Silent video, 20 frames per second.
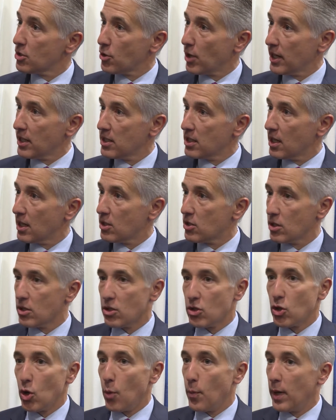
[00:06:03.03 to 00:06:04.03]
train stations.
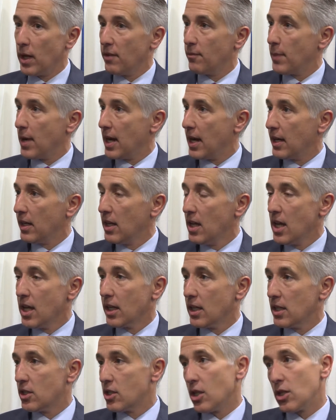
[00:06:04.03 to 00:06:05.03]
So many of my
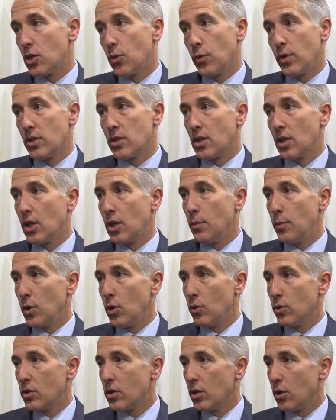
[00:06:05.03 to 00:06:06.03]
constituents
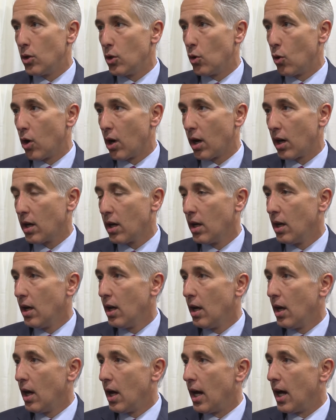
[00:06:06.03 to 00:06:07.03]
commute to New York
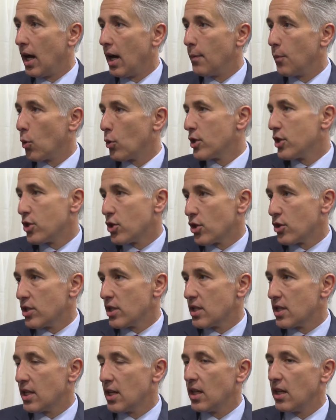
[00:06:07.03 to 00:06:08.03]
or to Jersey
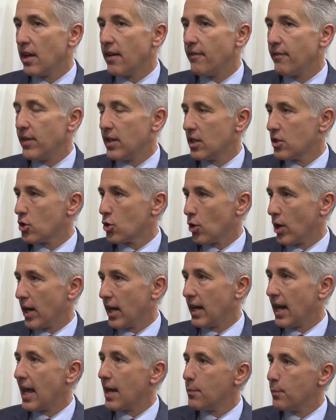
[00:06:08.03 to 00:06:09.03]
City via
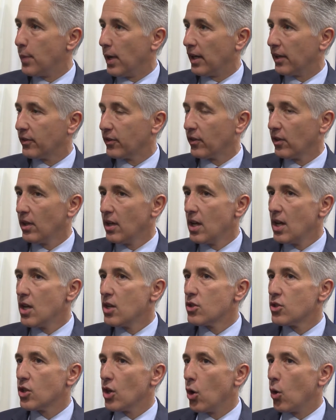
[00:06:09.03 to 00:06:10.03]
train and bus.
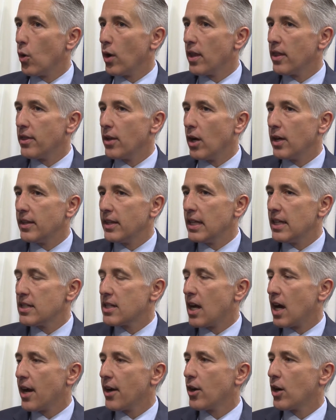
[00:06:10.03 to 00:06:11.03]
So the
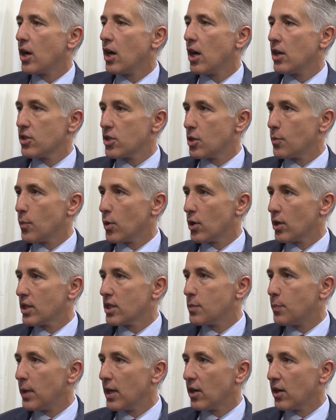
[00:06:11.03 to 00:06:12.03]
entire customer
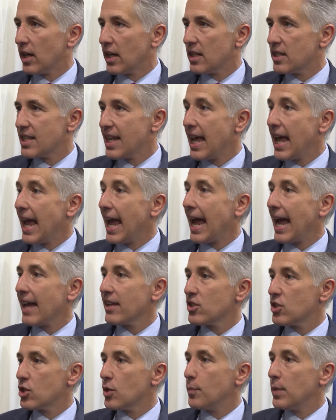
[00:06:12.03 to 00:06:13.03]
experience
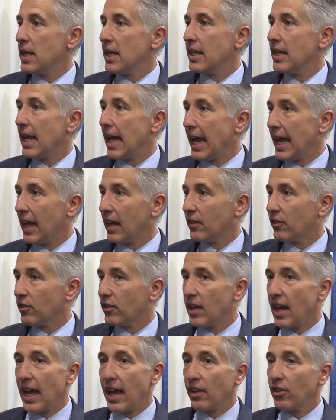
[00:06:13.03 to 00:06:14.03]
has to be enhanced.
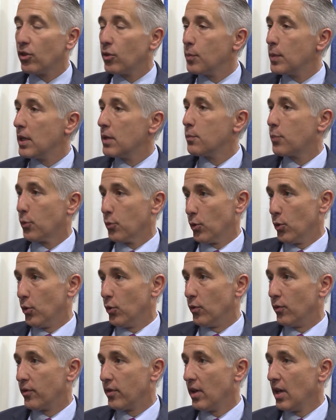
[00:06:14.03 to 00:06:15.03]
It has to be
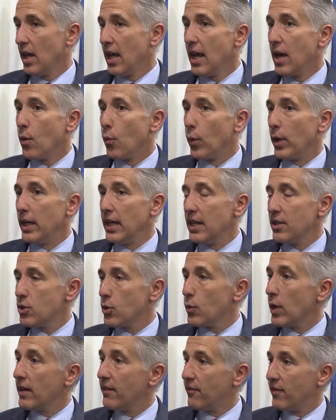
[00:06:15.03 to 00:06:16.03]
improved. We need
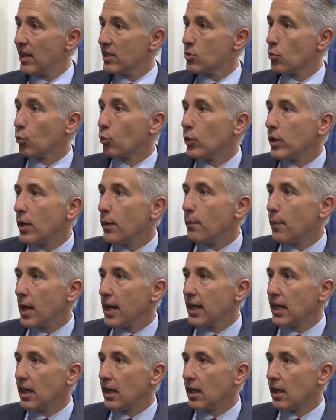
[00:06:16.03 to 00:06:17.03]
to invest real
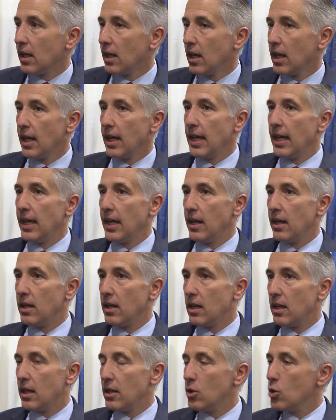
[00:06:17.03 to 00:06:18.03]
money in
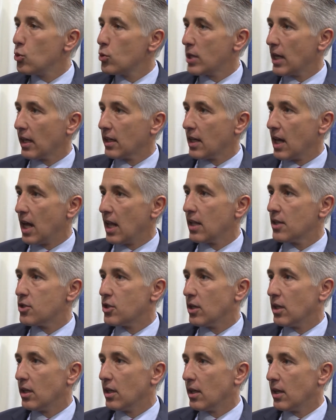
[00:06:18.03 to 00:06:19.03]
new
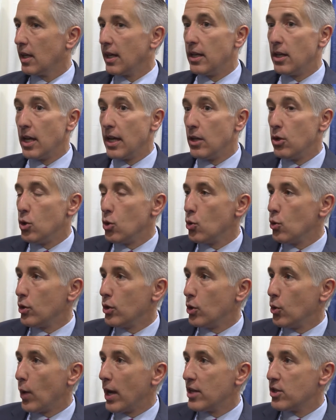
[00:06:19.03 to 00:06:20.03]
technology, in
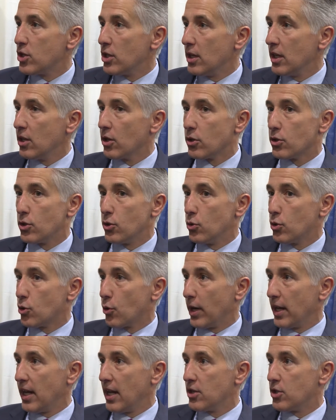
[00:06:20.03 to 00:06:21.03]
new engineers, new
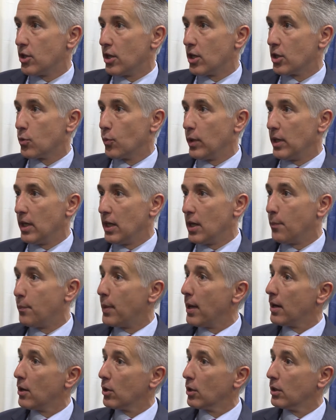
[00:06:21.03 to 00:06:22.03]
train engineers. We need a
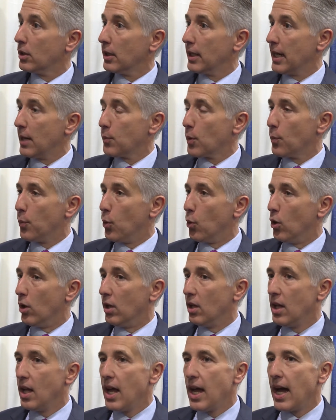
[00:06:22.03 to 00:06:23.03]
better labor pool.
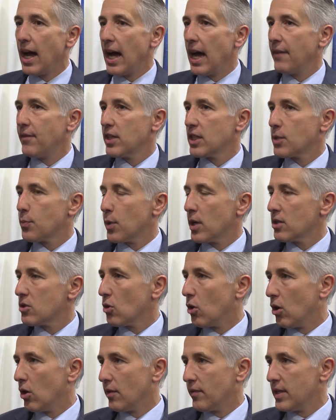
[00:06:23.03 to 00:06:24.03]
I've expressed
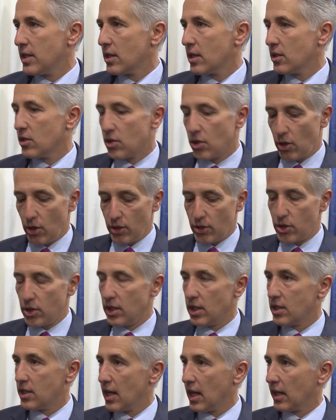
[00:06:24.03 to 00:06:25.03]
all these concerns to the
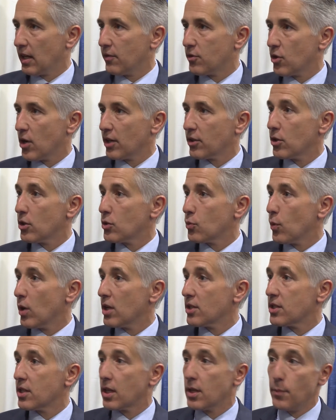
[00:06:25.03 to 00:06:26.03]
executive director as well
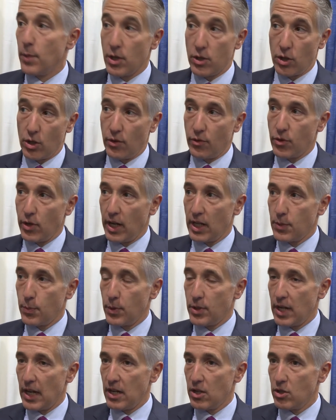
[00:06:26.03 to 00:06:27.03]
as the Commissioner of
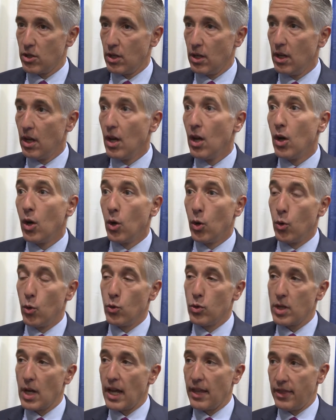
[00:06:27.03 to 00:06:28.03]
Transportation,
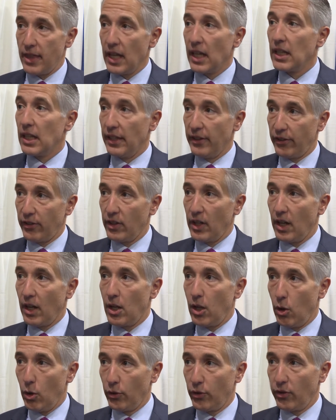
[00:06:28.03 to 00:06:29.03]
who's, I think, listening
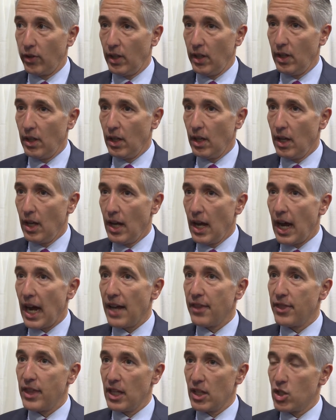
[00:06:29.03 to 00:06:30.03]
closely. I
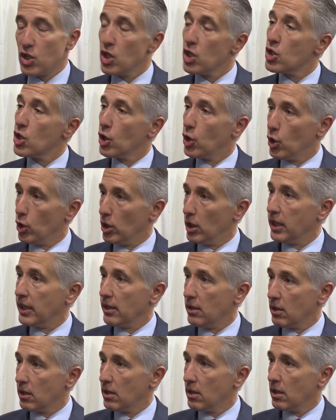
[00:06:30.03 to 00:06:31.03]
think she's a good
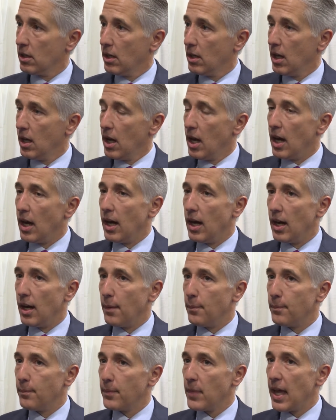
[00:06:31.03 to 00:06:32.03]
leader,
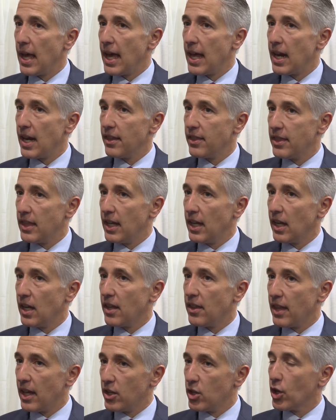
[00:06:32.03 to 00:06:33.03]
and I
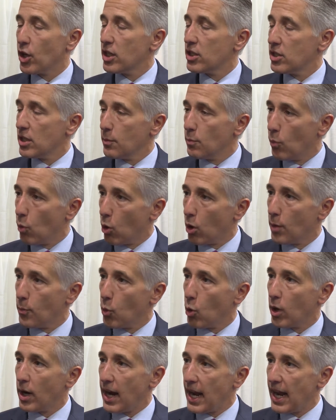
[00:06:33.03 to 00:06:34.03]
think that you're going to see more and
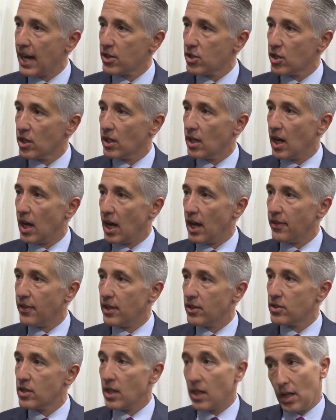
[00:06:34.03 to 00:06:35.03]
more action on
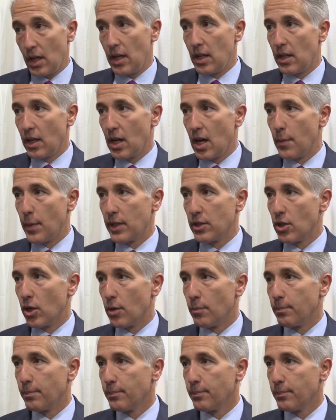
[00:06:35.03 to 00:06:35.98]
this in the coming term.